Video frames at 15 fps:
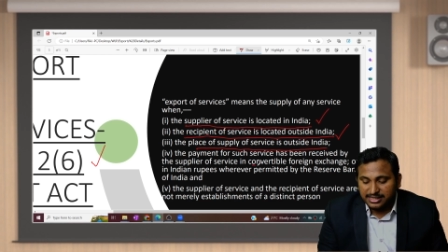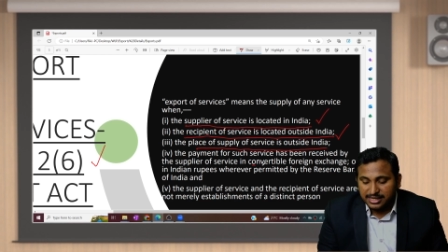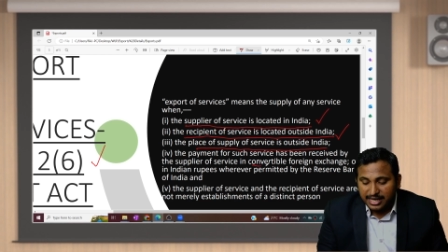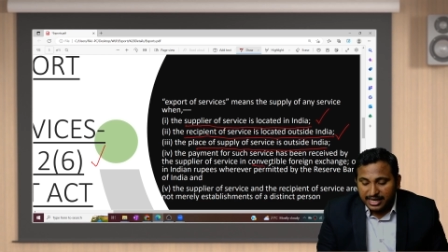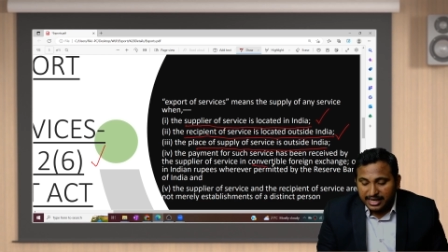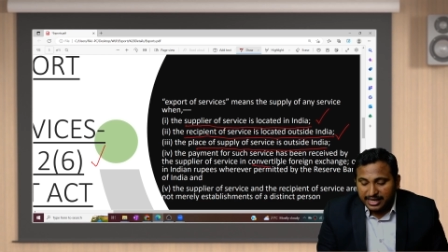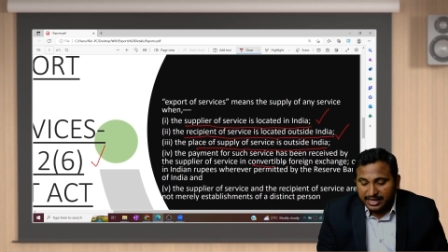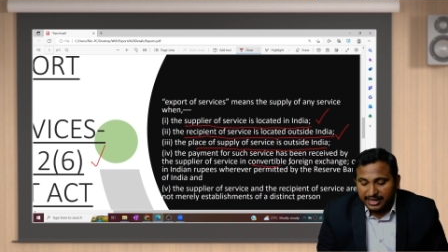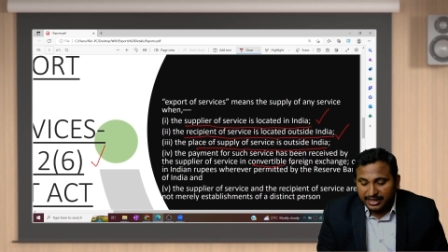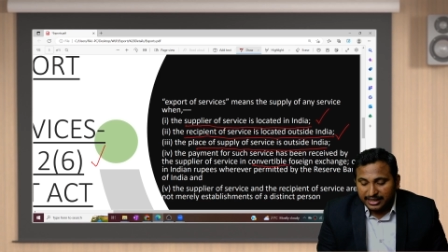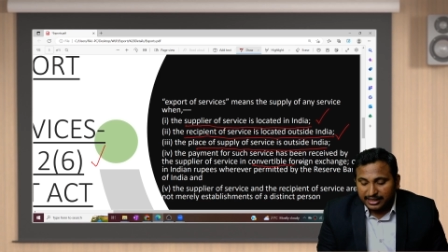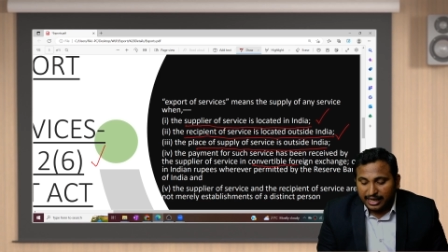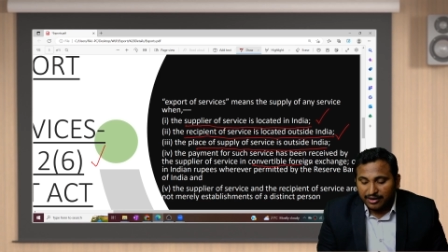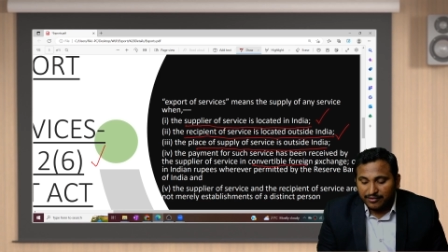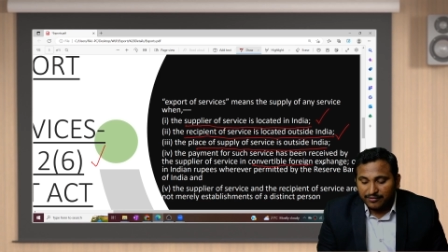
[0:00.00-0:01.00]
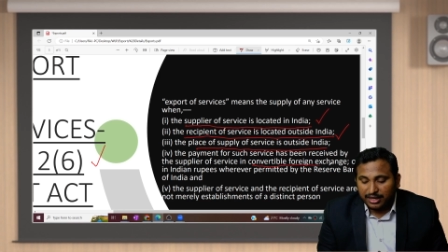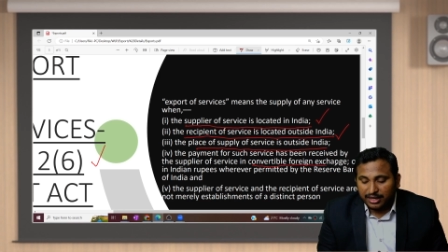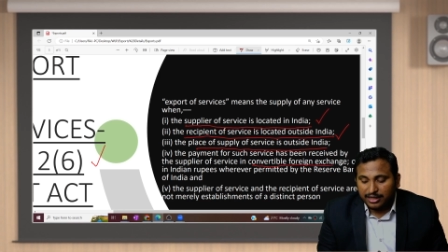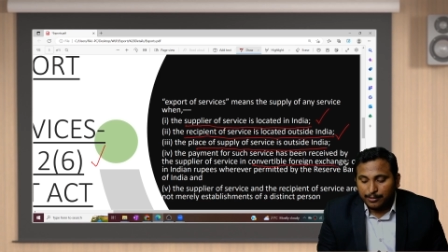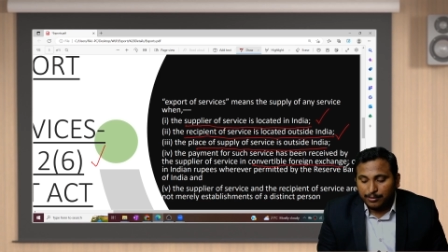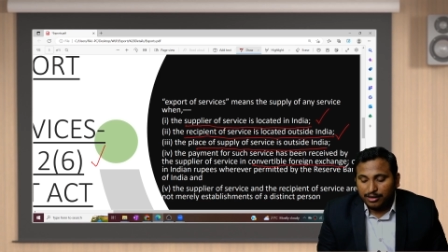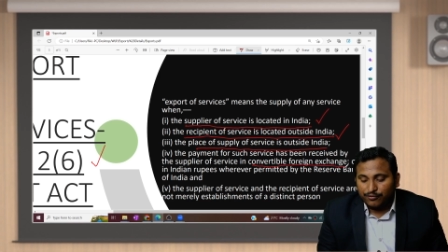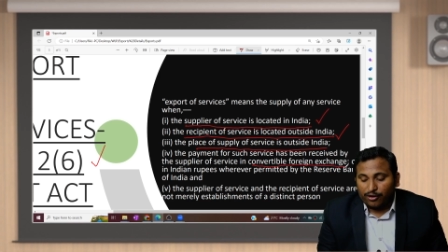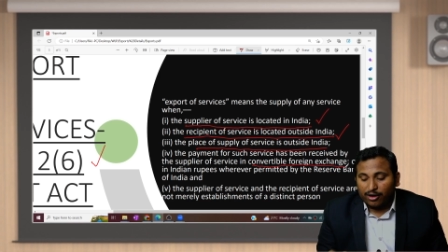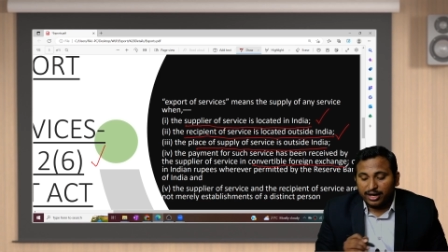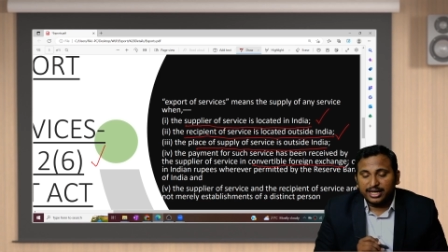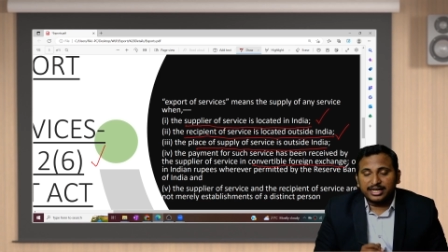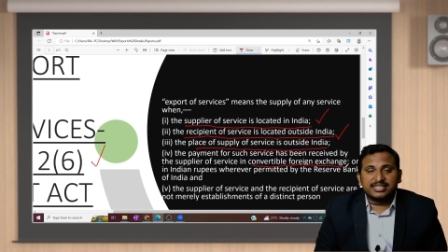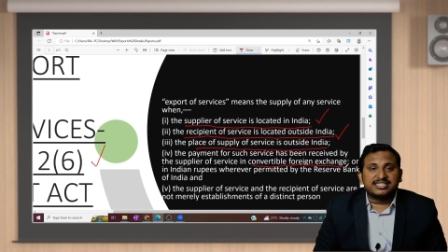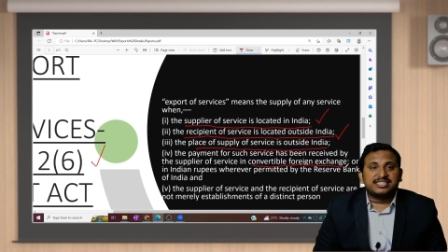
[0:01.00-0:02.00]
in convertible foreign
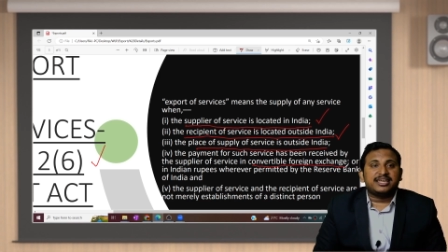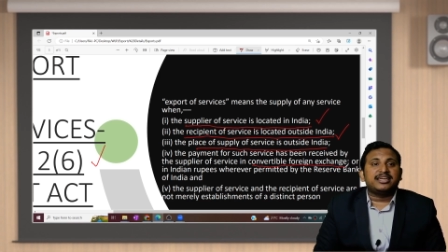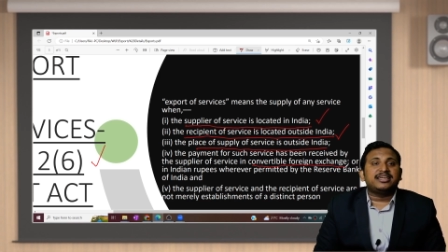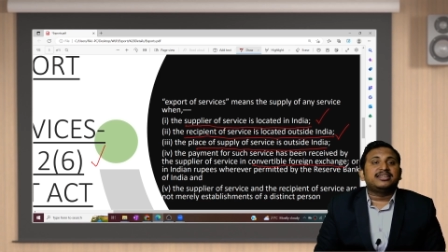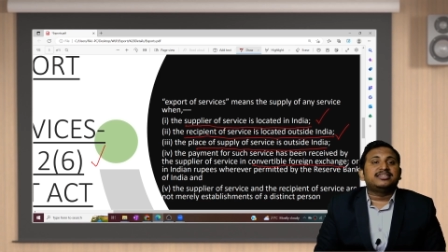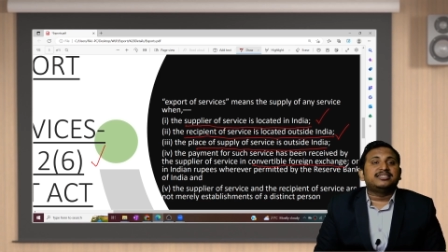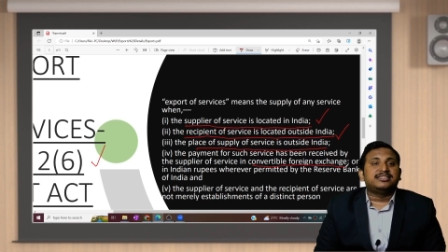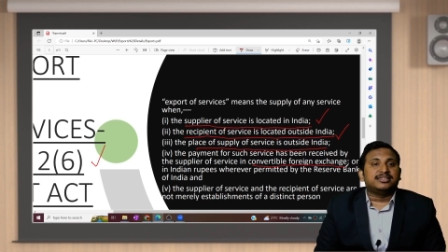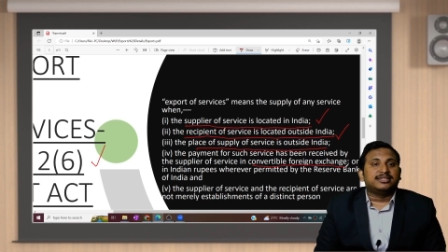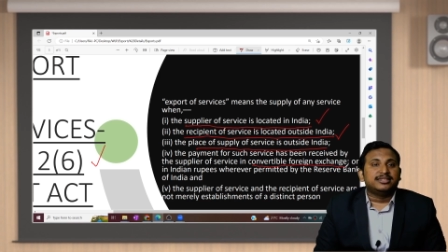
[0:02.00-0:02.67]
exchange.